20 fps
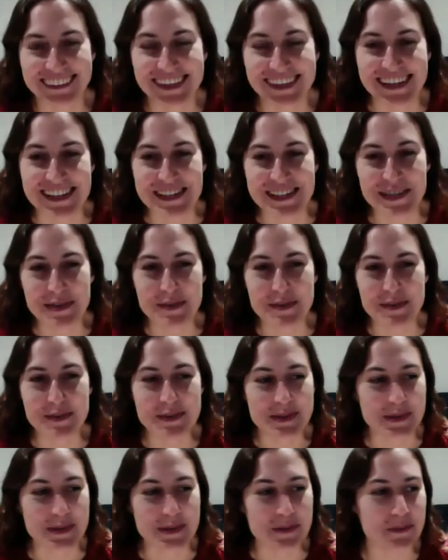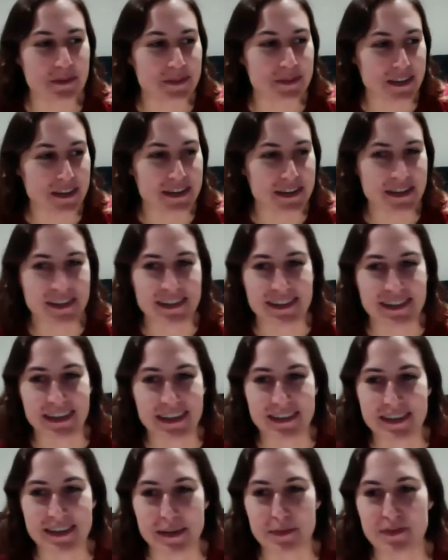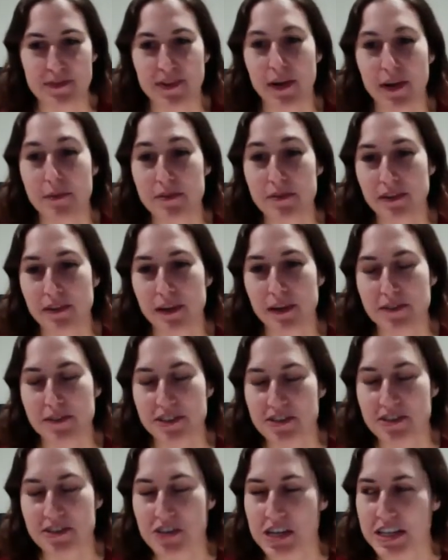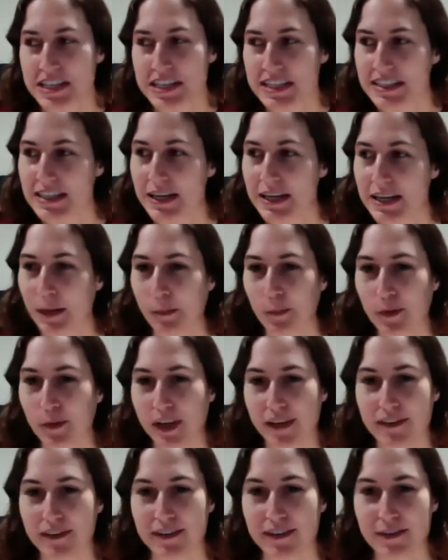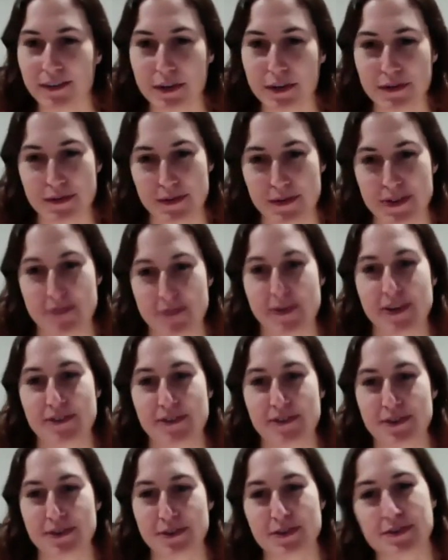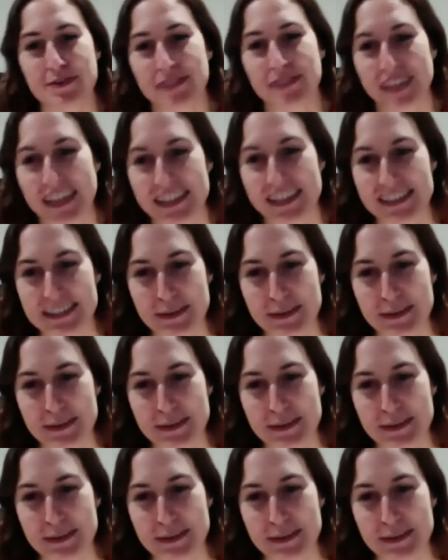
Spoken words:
So down here in the southern hemisphere, I'm in Australia. We have a much better view of the galaxy.